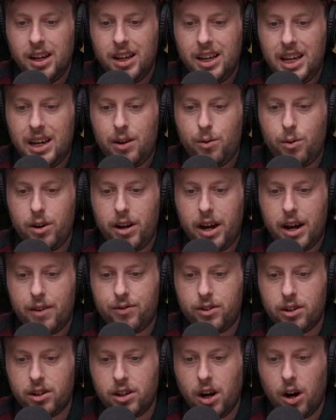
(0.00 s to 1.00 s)
he would
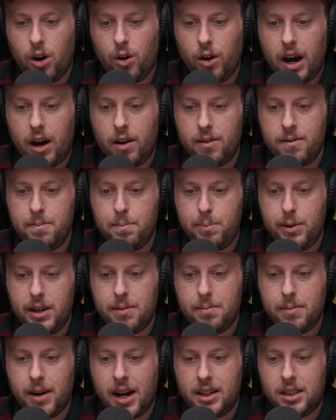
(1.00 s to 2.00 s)
have to go out and
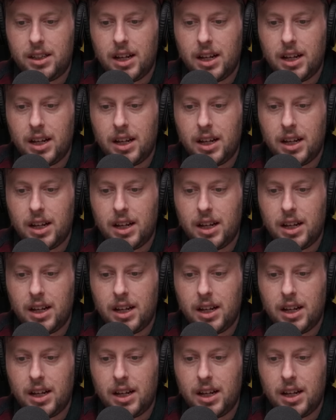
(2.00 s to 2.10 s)
beat my